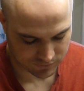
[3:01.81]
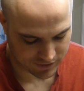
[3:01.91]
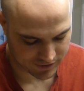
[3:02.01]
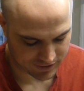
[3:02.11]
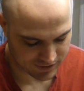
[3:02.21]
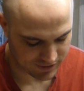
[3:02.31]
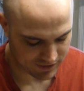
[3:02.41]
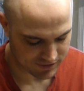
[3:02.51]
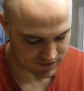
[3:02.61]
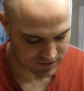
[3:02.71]
for our
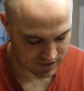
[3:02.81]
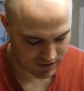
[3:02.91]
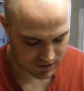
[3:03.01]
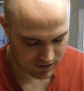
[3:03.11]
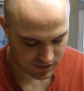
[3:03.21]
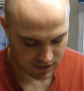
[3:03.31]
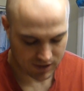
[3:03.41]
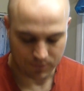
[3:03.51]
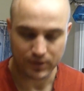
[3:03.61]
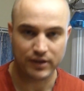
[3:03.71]
kids,
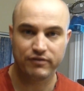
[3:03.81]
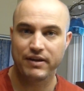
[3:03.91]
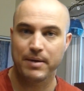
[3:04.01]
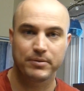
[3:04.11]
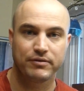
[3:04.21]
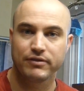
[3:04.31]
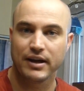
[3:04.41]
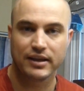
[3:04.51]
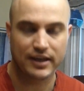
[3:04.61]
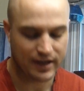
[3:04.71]
really family
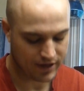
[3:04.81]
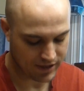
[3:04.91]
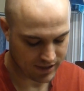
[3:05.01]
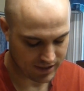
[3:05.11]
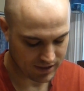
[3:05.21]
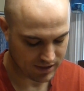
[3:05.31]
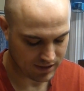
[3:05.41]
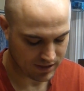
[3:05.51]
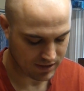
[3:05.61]
friendly area.